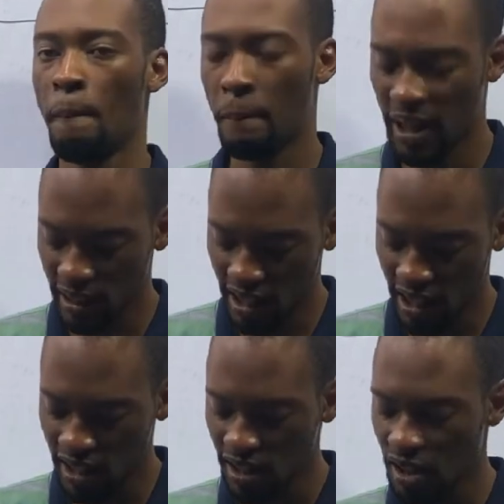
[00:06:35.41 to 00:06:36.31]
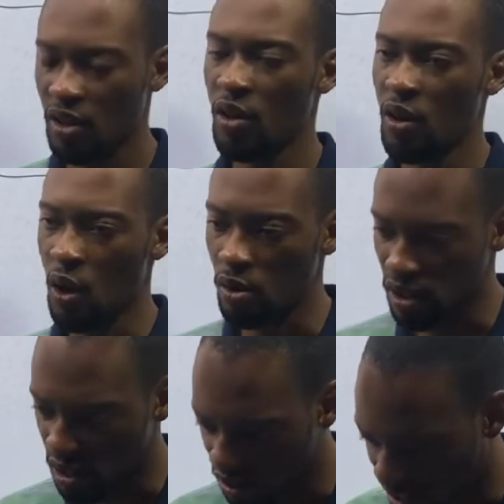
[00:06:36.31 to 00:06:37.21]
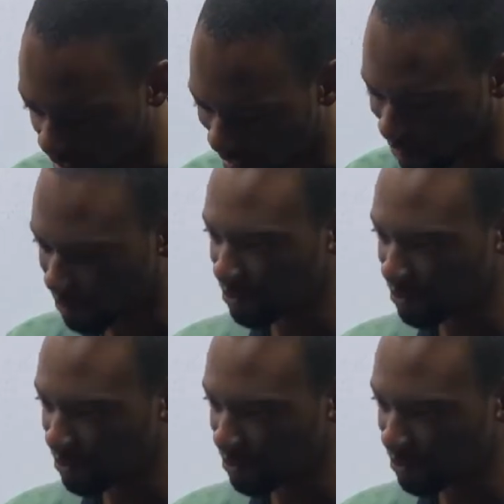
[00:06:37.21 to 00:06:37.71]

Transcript: balanced horizontally.